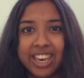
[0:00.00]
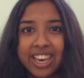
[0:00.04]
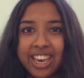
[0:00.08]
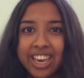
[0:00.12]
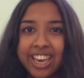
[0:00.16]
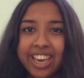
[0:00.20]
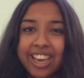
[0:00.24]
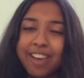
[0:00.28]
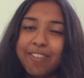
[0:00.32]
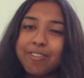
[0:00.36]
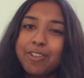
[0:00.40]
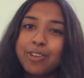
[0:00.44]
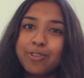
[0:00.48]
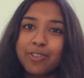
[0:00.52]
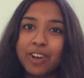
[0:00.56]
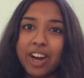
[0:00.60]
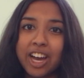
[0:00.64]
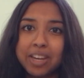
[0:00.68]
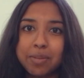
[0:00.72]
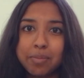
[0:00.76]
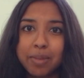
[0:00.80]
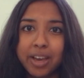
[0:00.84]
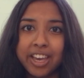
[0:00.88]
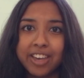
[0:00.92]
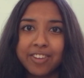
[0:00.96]
If you
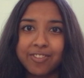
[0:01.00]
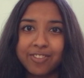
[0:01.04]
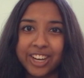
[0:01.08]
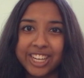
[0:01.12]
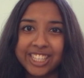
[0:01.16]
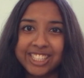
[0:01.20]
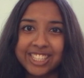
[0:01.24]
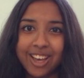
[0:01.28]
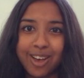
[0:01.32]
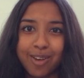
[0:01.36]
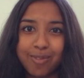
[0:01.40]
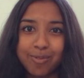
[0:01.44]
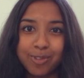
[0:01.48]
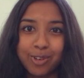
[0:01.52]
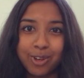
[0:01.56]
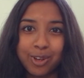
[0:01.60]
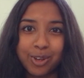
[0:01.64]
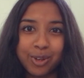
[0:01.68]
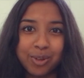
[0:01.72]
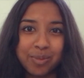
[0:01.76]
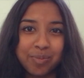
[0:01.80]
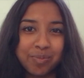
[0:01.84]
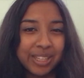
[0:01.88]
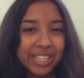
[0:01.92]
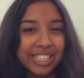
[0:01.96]
find my advice
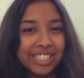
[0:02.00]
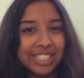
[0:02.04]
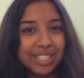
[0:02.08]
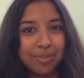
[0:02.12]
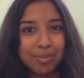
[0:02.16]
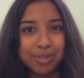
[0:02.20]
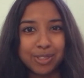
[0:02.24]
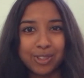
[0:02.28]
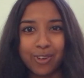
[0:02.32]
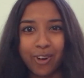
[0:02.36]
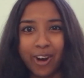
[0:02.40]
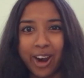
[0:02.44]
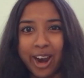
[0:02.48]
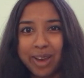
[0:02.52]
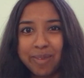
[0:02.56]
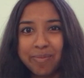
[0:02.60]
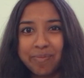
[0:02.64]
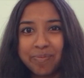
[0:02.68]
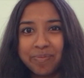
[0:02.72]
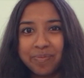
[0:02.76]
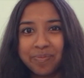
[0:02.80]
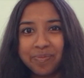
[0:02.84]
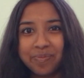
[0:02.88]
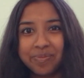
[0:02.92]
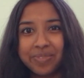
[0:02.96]
helpful, please subscribe.
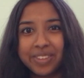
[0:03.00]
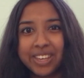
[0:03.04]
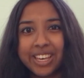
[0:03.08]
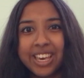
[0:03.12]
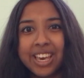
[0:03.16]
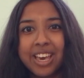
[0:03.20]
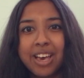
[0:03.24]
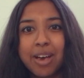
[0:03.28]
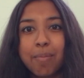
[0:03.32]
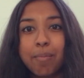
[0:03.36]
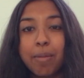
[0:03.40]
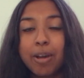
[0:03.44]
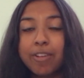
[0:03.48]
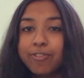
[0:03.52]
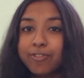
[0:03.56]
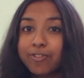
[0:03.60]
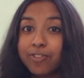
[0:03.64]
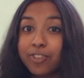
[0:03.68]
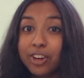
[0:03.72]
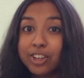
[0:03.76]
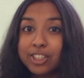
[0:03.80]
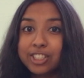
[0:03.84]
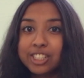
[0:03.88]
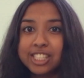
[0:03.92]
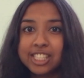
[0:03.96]
My
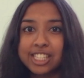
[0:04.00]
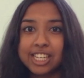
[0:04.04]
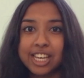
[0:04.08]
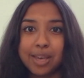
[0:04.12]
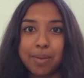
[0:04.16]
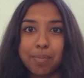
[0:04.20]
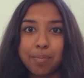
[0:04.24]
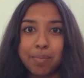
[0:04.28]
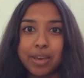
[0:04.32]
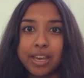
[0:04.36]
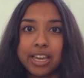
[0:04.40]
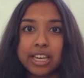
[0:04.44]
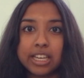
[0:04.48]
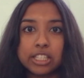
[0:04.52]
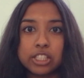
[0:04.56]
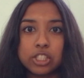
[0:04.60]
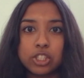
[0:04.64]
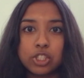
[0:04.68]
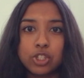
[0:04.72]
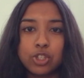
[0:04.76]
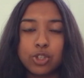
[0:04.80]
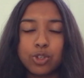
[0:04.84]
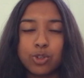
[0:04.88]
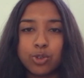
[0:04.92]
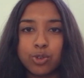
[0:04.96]
first tip is
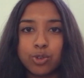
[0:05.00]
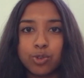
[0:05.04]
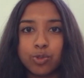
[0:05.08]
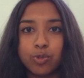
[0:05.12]
to